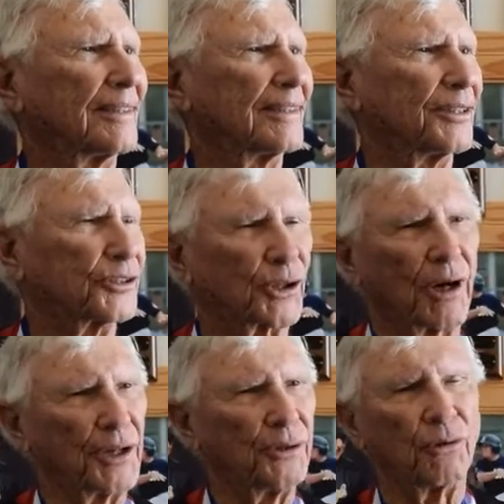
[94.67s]
And so
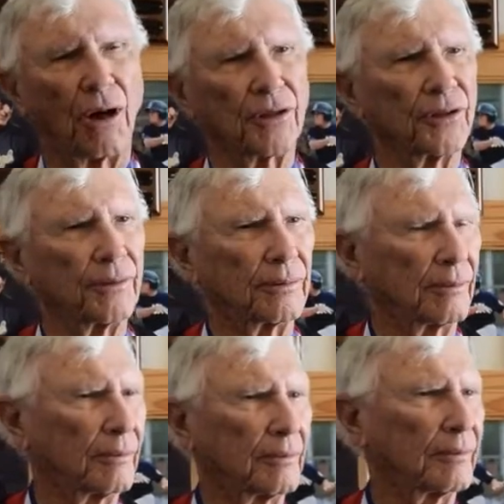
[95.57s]
I knew all the
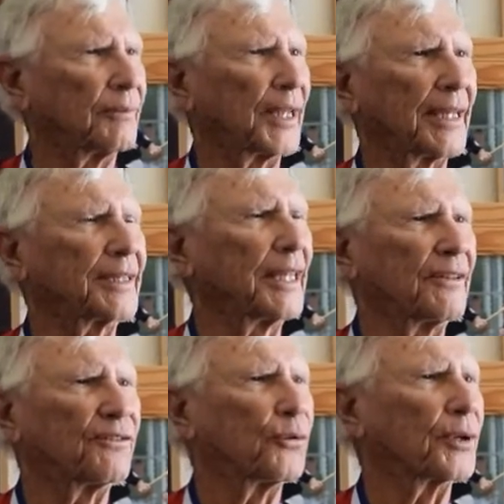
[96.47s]

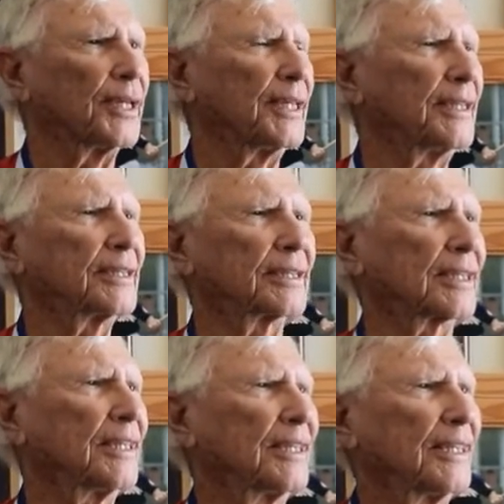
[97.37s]
1940
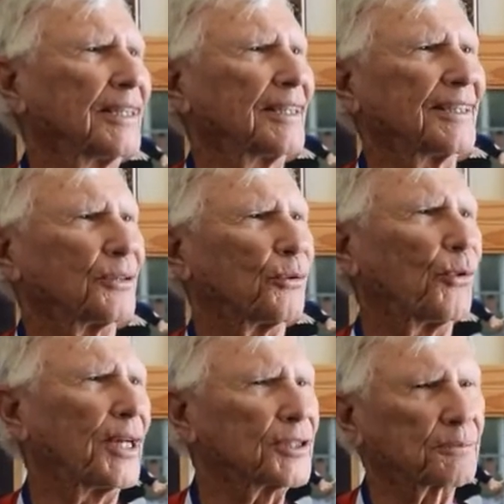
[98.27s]

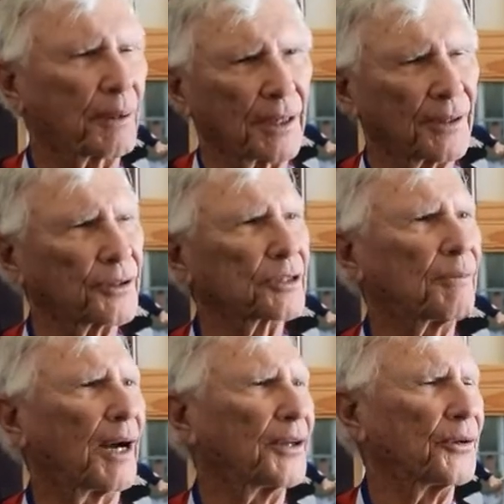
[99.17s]
Reds players
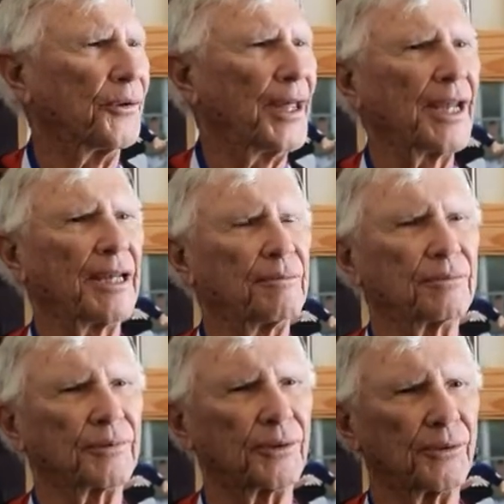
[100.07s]
by their name,